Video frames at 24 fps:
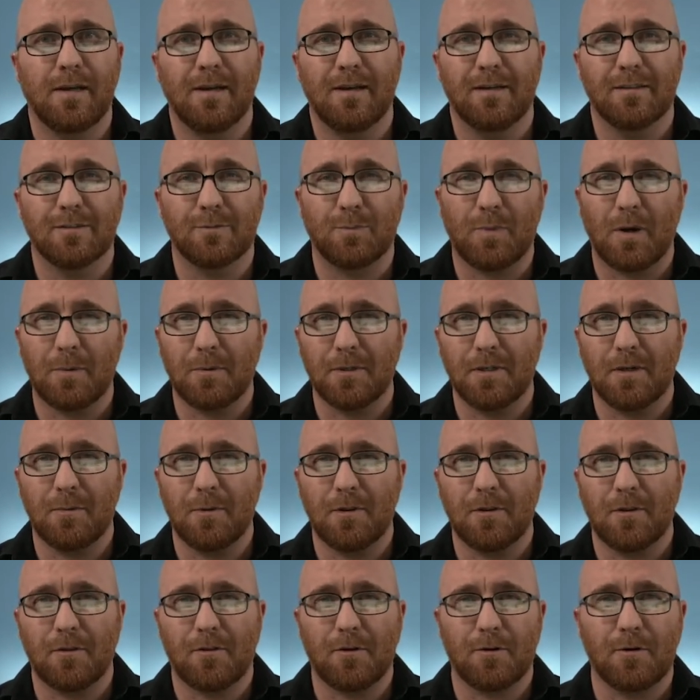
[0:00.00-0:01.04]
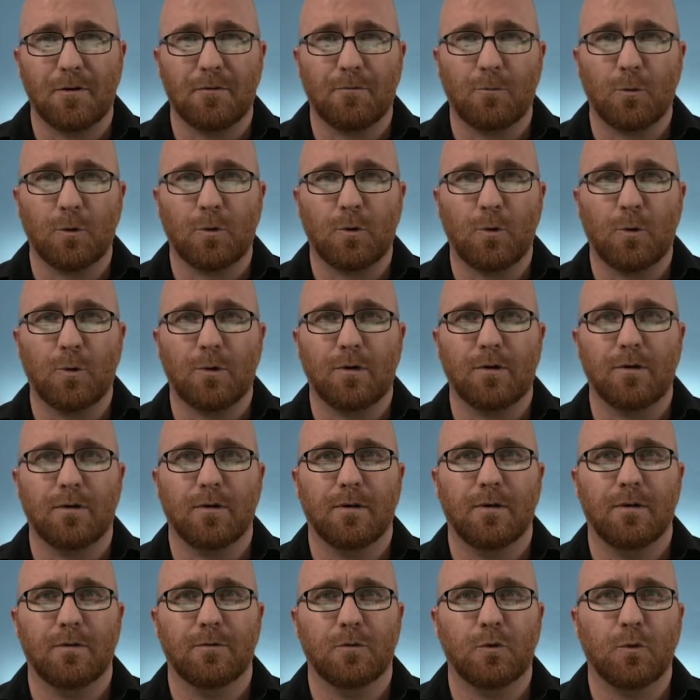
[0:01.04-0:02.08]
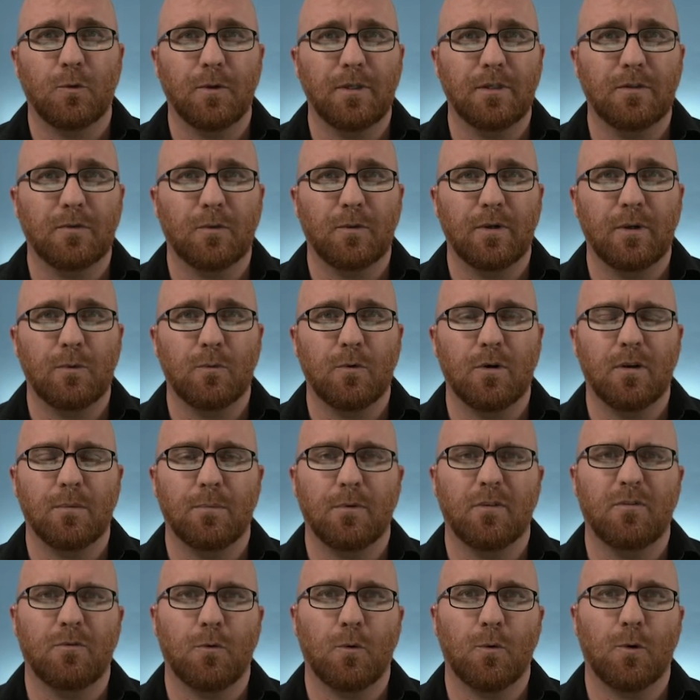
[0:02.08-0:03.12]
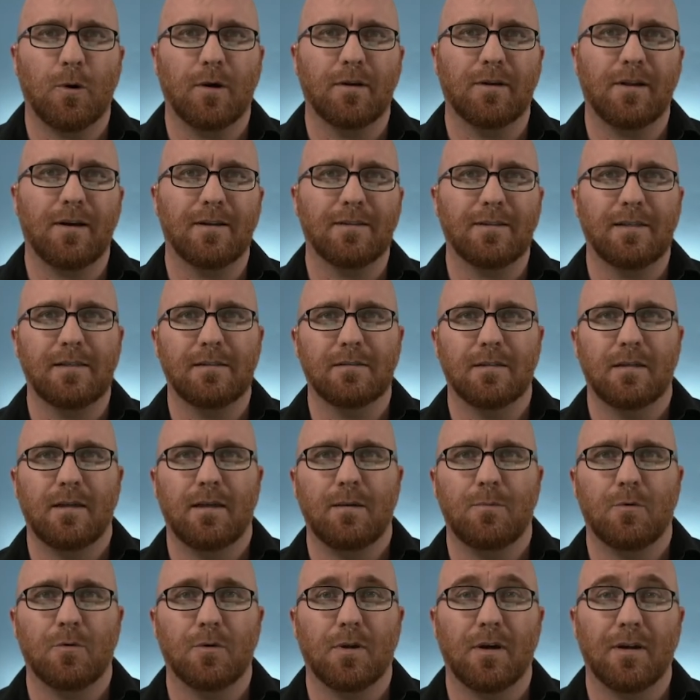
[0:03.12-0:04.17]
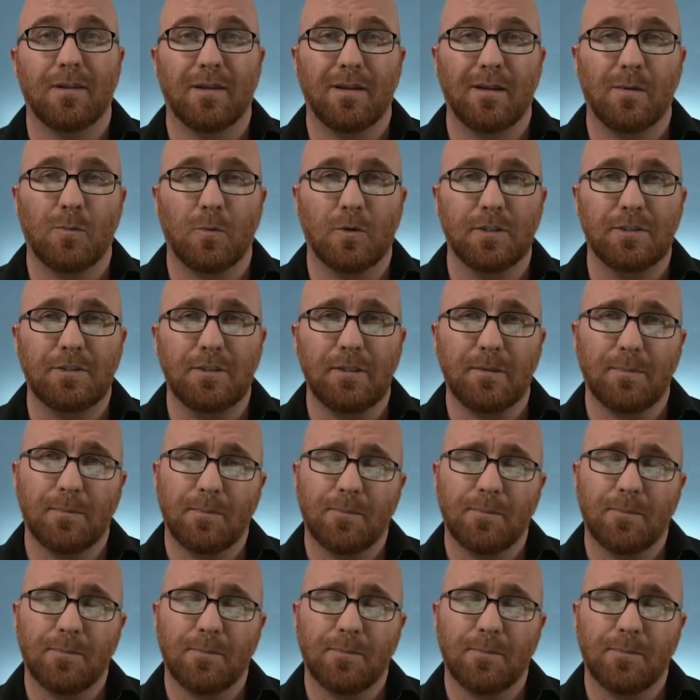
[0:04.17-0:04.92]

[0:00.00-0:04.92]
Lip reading: It's probably going to be the 3rd or 4th quarter of 2021 before Dante is enabled on the M1 chip.